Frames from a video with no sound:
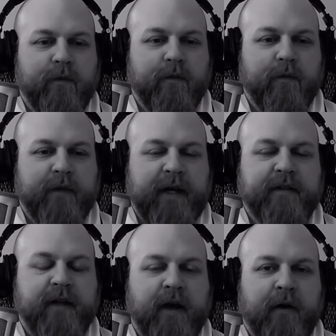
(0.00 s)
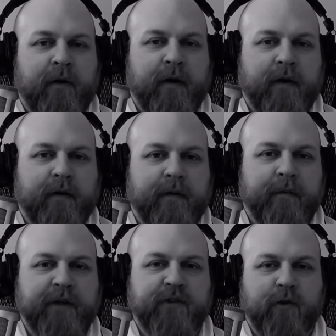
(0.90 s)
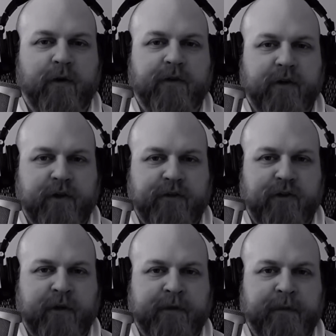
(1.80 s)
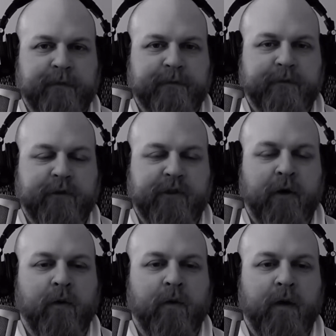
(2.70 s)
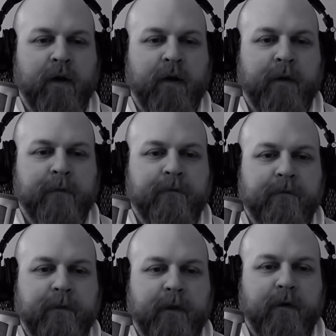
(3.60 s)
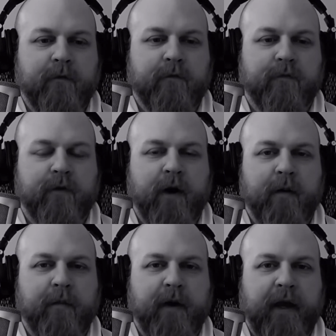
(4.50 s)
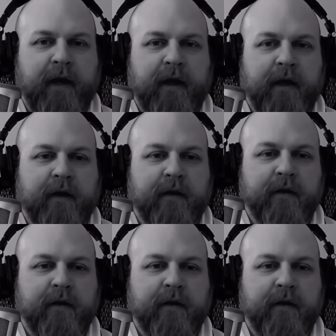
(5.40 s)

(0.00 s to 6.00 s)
that's how my stories are constructed. So from a